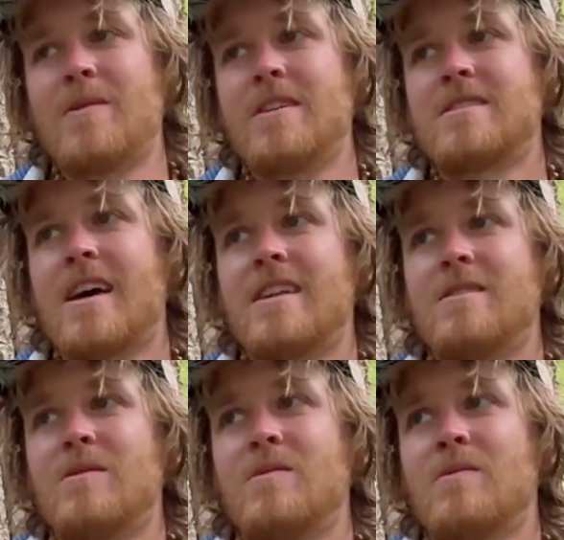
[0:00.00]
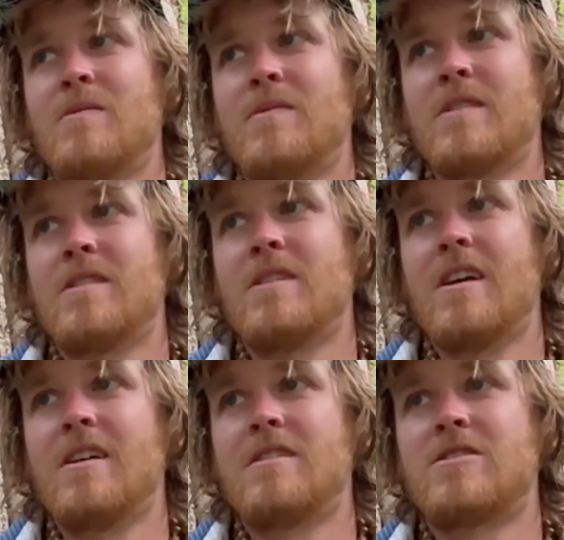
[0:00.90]
is that
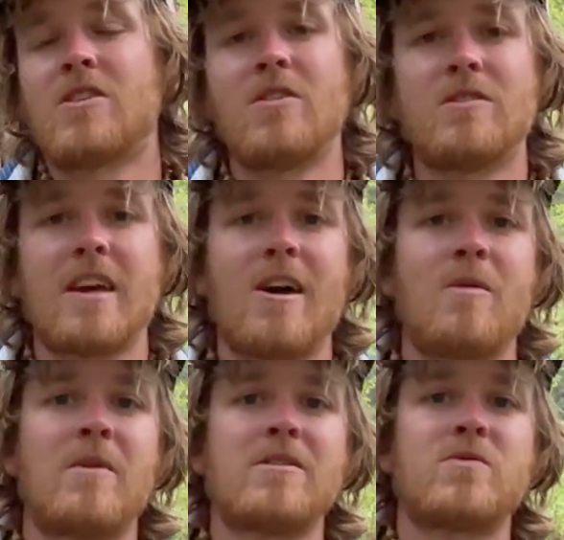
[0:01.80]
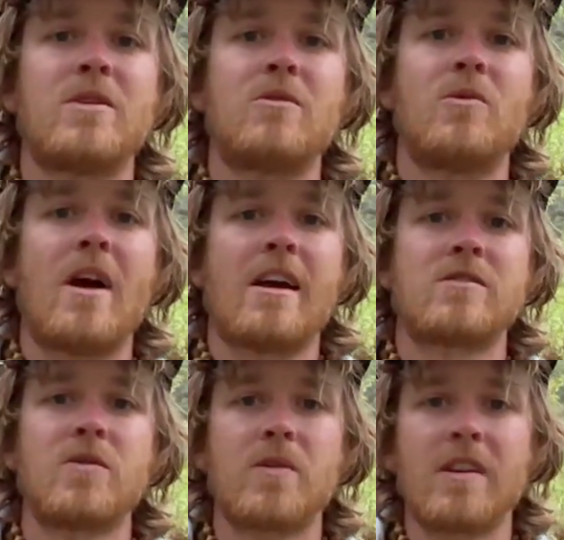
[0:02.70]
it shows how much we
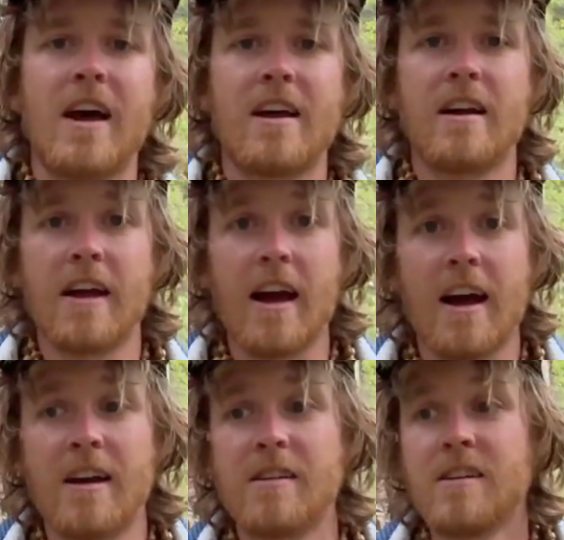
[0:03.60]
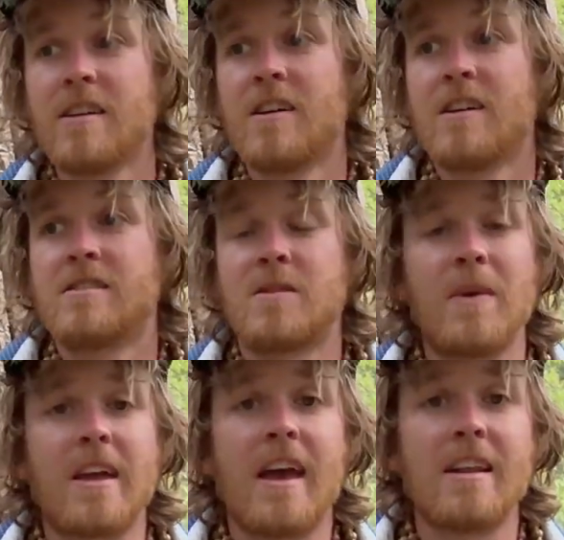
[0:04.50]
actually rely on God to
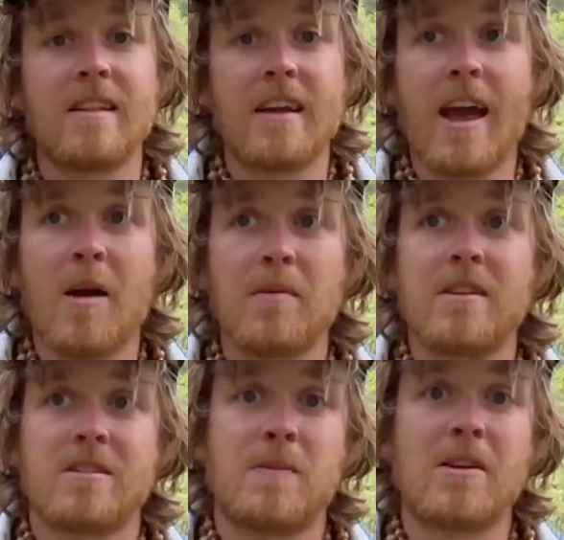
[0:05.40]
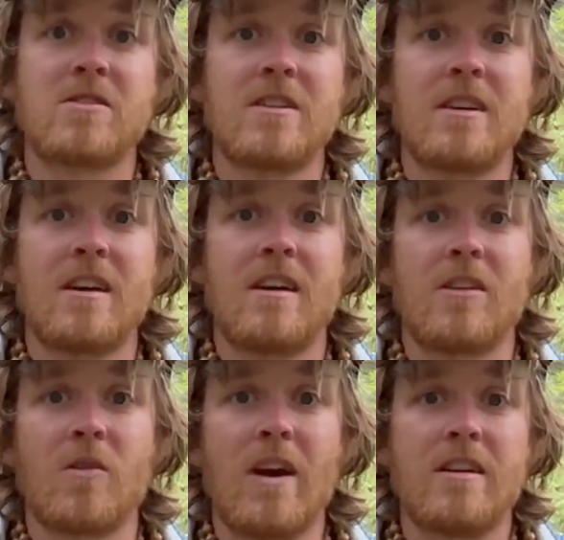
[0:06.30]
make anything happen, especially a
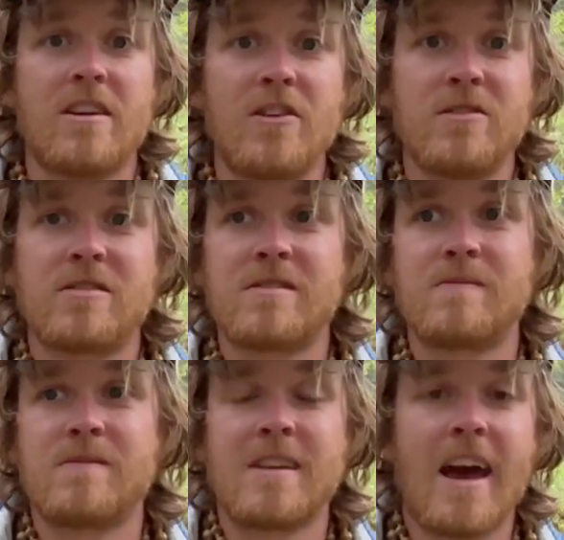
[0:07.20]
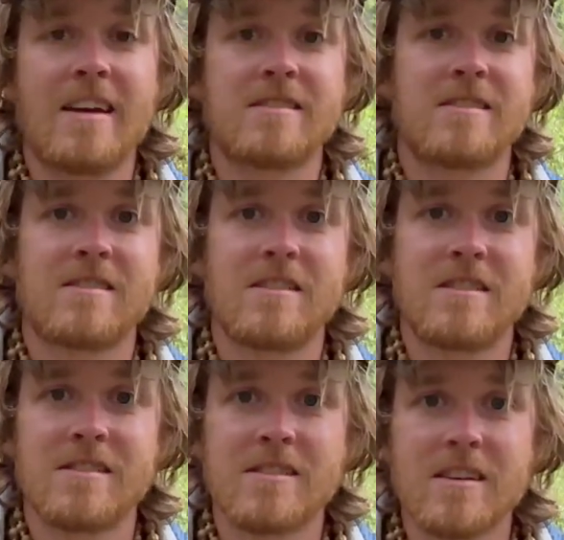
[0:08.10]
grandiose task such
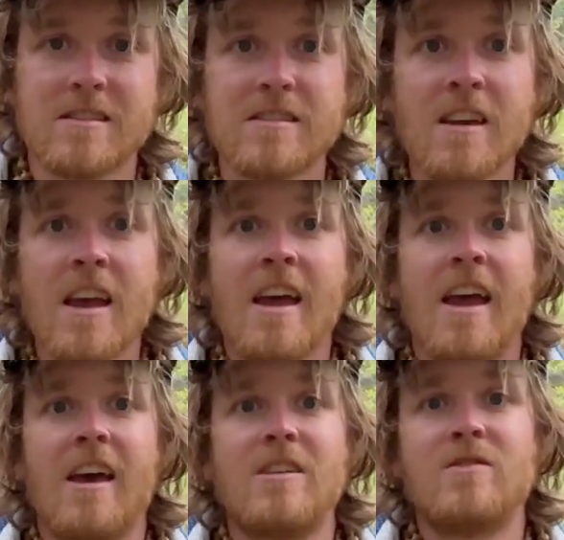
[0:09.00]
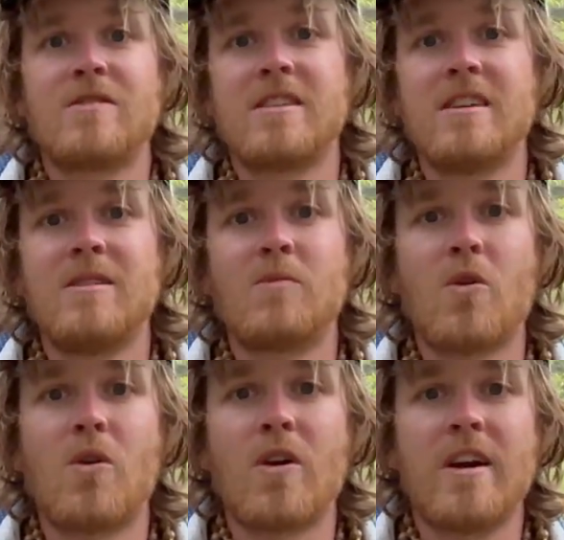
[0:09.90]
as this. And you see
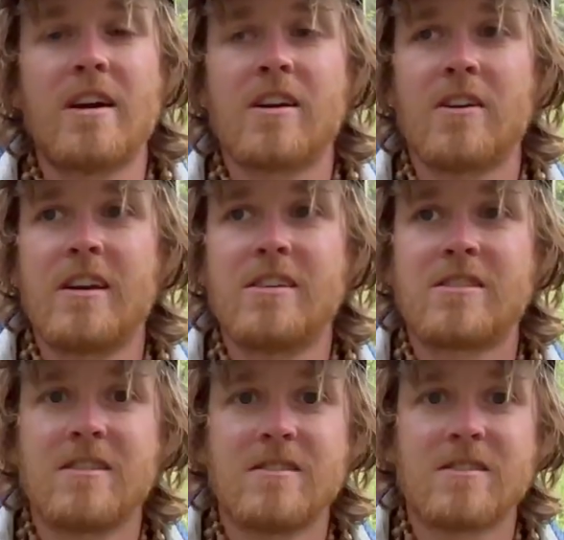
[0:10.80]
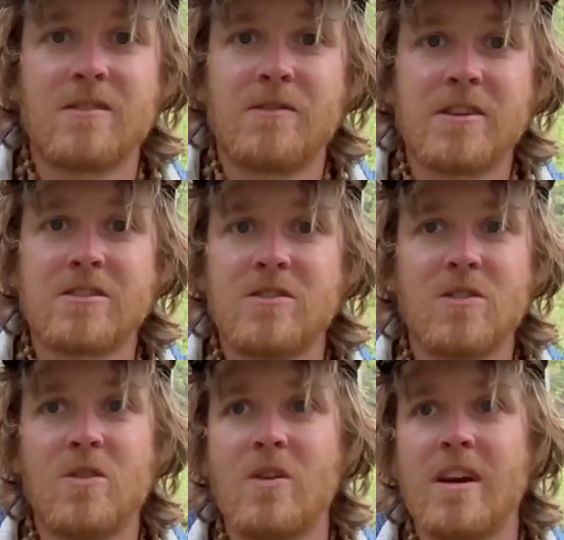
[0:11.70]
more incarnations of
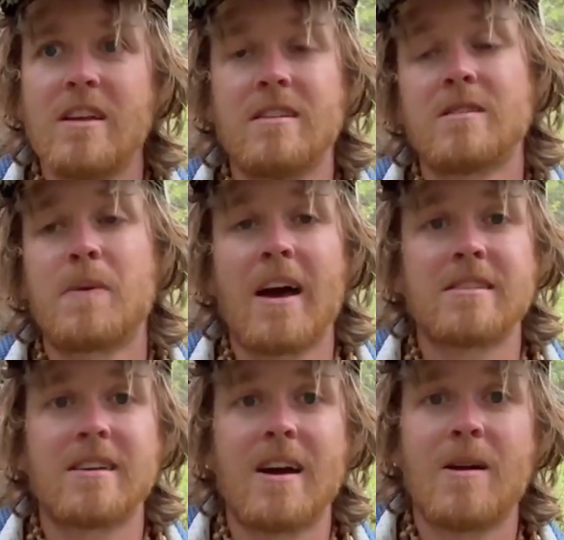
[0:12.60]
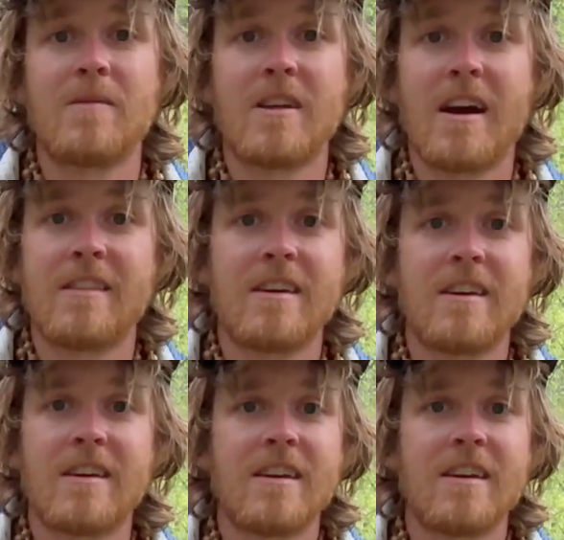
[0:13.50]
Vishnu in this pastime than I think